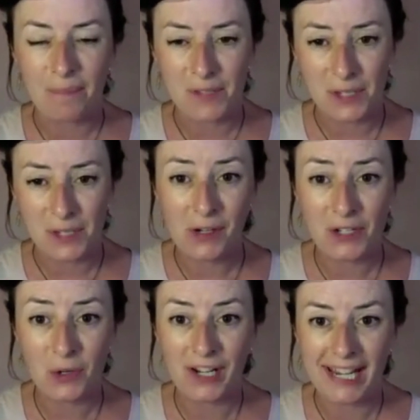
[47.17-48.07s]
so you
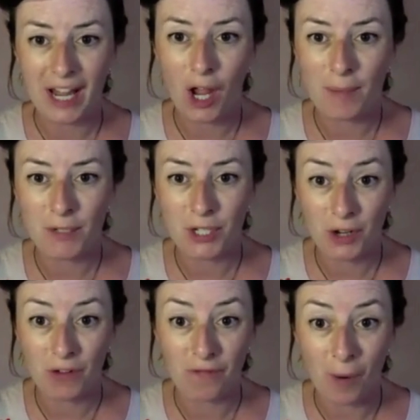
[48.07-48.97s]
can join in at home
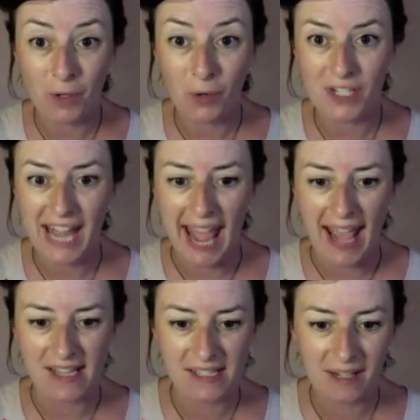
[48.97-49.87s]
too from your
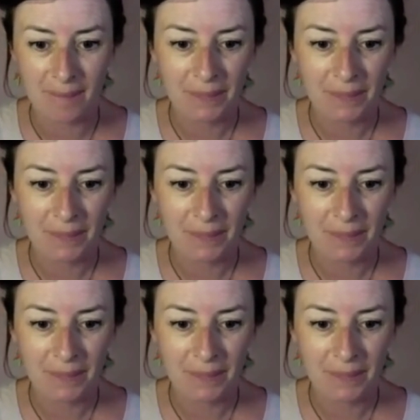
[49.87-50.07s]
desk.